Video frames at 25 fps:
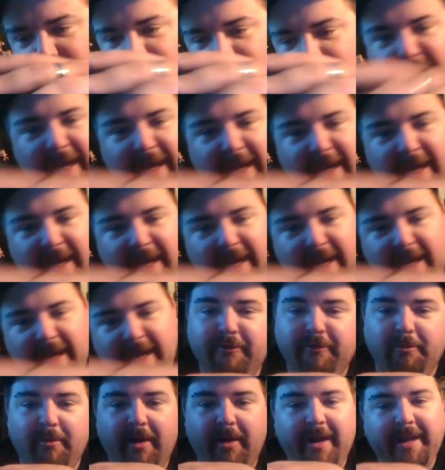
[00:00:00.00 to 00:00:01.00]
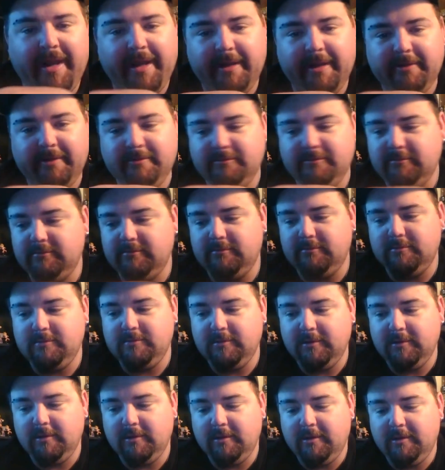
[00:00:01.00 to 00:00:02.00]
hanging over my head.
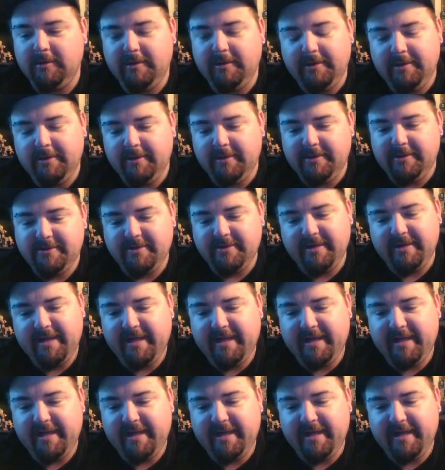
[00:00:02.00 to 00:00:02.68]
So